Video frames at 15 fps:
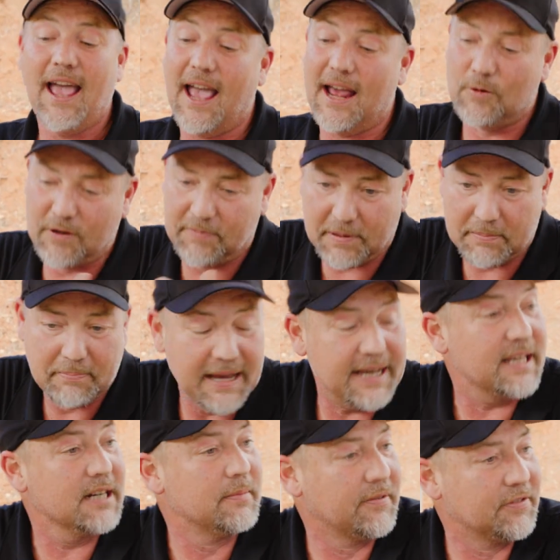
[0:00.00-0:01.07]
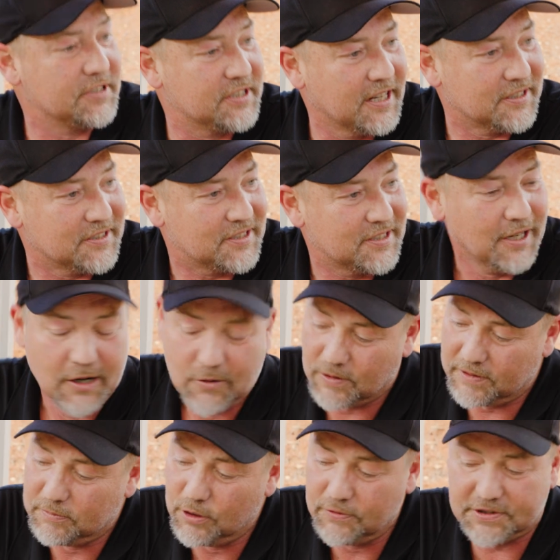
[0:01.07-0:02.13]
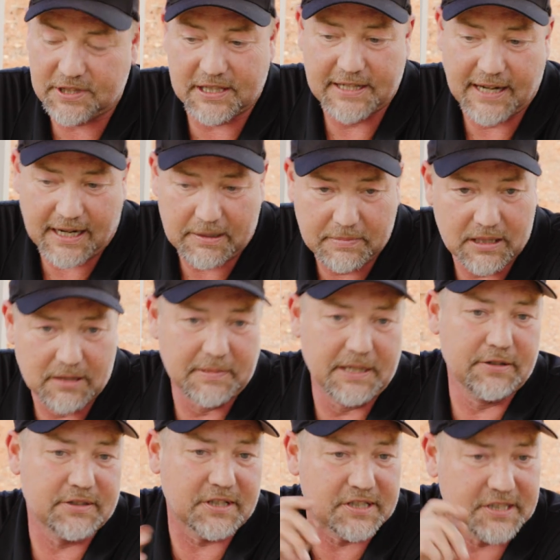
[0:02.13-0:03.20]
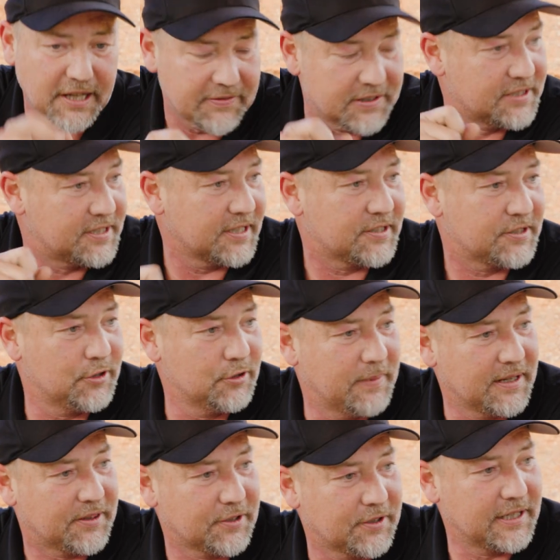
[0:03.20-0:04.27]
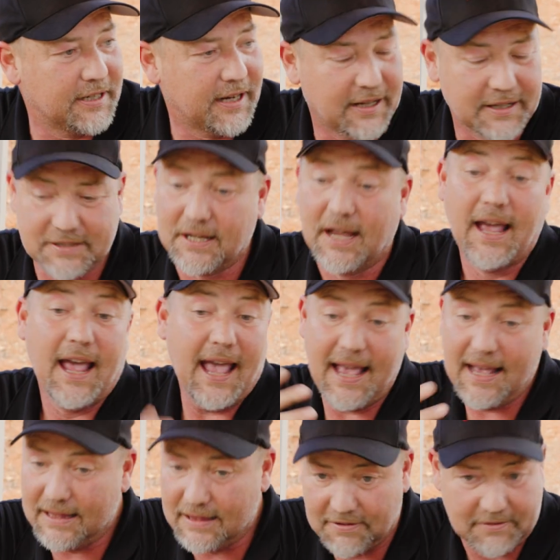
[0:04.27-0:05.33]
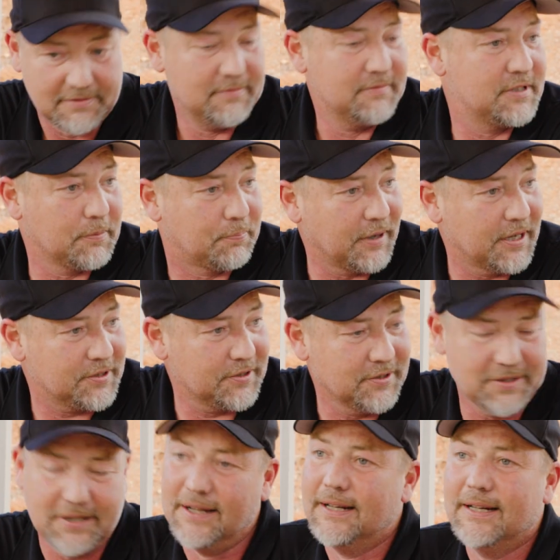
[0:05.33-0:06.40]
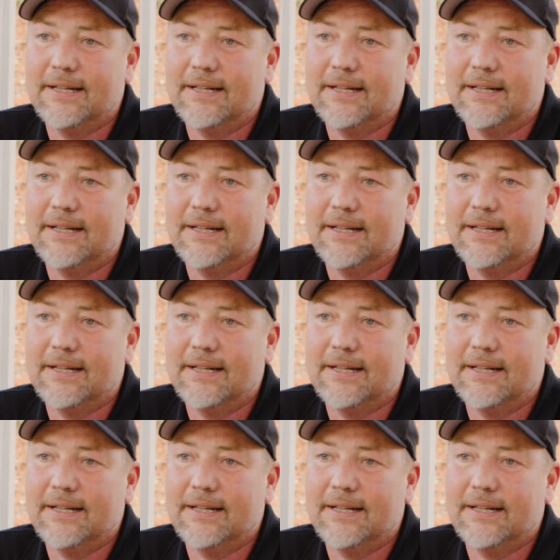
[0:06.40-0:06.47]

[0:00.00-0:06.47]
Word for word: and we've been making them ever since. We moved to the 9 millimeters, the 7.62 by 39s, and the suppressors.